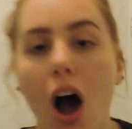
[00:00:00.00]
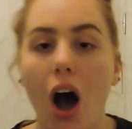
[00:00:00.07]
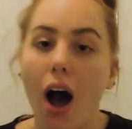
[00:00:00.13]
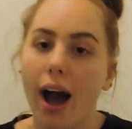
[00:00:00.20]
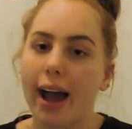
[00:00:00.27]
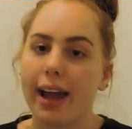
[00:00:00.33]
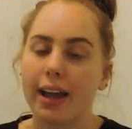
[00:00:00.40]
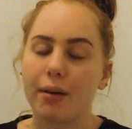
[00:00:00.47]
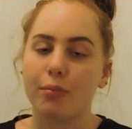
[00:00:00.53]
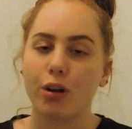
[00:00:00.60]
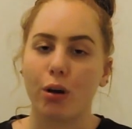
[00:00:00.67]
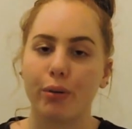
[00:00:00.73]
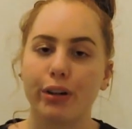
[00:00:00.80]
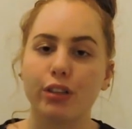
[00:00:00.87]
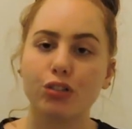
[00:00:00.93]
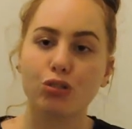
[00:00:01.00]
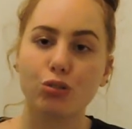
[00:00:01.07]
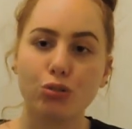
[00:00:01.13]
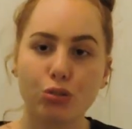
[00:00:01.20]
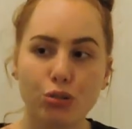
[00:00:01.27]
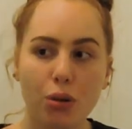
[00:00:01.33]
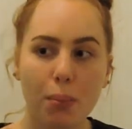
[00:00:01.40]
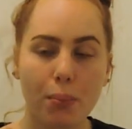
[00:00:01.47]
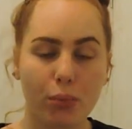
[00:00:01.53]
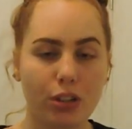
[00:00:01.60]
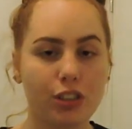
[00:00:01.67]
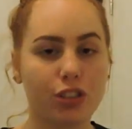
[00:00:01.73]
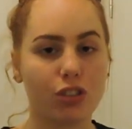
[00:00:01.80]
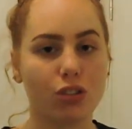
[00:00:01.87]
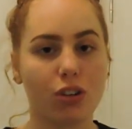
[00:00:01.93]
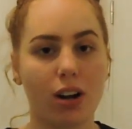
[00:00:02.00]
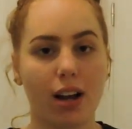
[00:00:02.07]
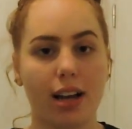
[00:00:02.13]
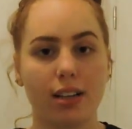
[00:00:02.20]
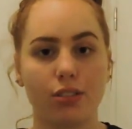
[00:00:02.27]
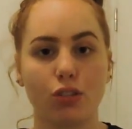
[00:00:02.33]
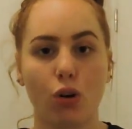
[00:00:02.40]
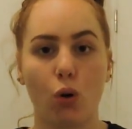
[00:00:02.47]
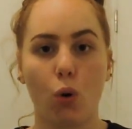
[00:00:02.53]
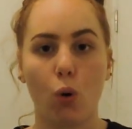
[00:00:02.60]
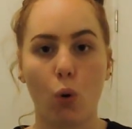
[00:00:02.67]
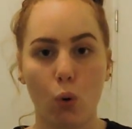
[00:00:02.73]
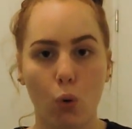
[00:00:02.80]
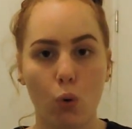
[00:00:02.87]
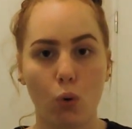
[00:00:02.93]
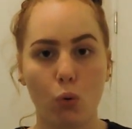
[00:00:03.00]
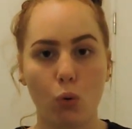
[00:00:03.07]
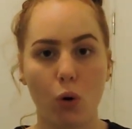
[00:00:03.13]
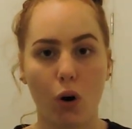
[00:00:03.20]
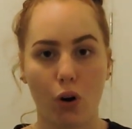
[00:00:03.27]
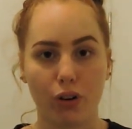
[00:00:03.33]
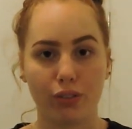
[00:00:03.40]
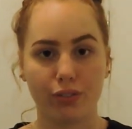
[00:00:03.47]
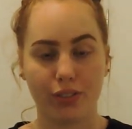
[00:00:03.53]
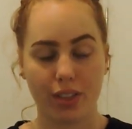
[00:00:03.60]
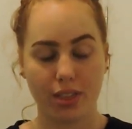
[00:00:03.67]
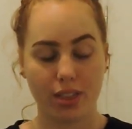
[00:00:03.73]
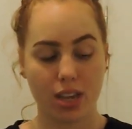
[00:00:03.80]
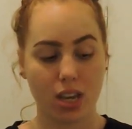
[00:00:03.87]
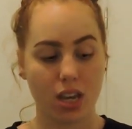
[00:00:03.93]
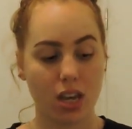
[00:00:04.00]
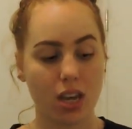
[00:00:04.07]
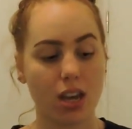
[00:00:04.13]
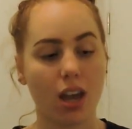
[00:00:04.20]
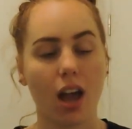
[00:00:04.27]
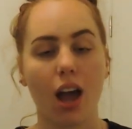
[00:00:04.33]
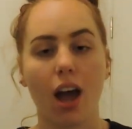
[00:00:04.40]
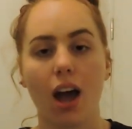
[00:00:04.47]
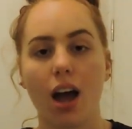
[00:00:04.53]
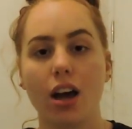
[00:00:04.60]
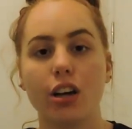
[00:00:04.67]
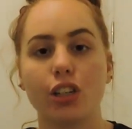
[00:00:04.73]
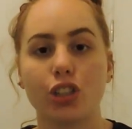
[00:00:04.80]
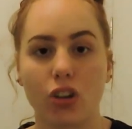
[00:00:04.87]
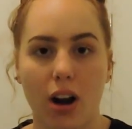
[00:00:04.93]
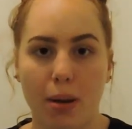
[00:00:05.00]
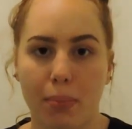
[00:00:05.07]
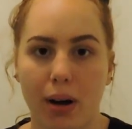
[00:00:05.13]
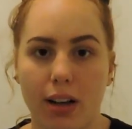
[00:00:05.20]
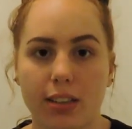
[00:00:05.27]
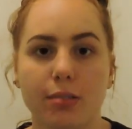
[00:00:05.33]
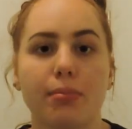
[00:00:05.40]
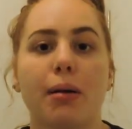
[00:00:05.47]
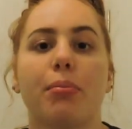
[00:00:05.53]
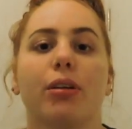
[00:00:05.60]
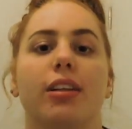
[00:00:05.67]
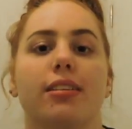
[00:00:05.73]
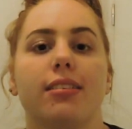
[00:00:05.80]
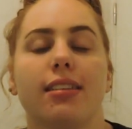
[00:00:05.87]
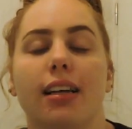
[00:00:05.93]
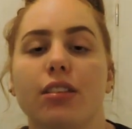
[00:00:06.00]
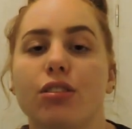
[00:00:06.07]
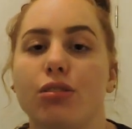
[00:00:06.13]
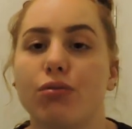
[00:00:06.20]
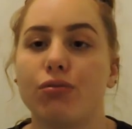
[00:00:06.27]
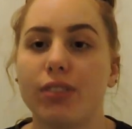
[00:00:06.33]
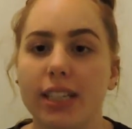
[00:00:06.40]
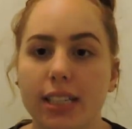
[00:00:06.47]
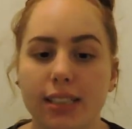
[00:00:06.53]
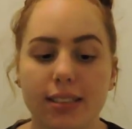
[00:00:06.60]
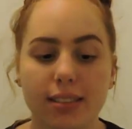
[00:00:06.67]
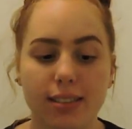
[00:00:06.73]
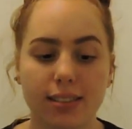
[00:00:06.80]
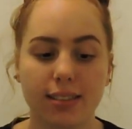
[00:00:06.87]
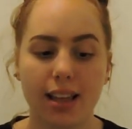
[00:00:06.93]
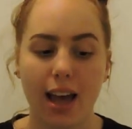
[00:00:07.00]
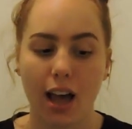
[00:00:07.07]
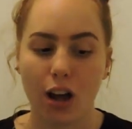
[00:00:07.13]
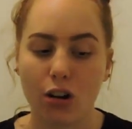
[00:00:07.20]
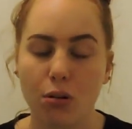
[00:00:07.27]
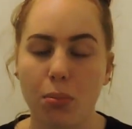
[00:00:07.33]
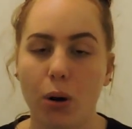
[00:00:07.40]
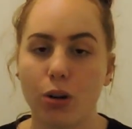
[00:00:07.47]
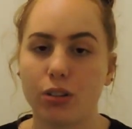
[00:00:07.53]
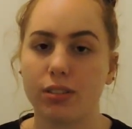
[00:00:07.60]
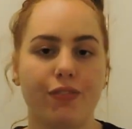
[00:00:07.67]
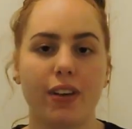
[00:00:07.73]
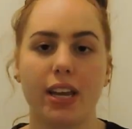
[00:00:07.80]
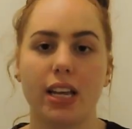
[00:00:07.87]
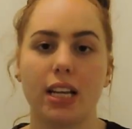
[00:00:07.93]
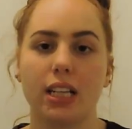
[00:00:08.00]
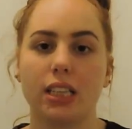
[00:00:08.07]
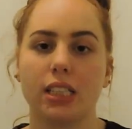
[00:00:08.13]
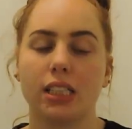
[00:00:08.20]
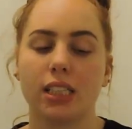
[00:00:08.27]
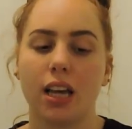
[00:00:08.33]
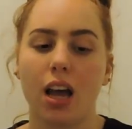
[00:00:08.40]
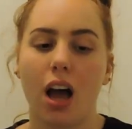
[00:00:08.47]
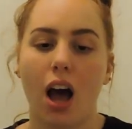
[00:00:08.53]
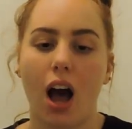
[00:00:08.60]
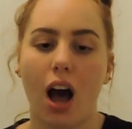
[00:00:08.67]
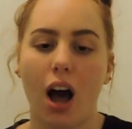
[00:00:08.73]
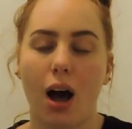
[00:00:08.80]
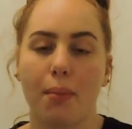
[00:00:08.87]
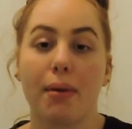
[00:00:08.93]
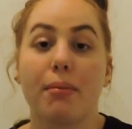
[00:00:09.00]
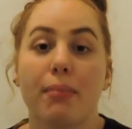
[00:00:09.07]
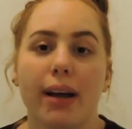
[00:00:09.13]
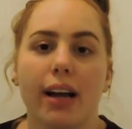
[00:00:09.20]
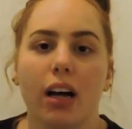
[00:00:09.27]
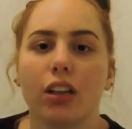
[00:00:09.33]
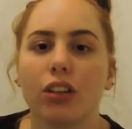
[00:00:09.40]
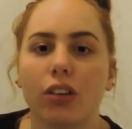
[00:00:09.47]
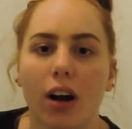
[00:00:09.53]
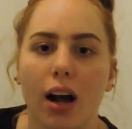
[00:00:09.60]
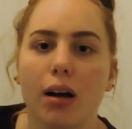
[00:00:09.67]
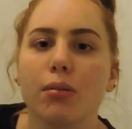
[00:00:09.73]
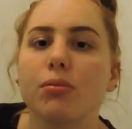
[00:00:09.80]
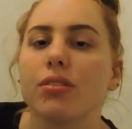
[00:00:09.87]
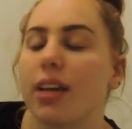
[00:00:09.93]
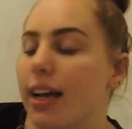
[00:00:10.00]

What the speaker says: I am going to moisturize all of the dry parts of my body. So that's the wrists, the elbows, feet, and my underarms.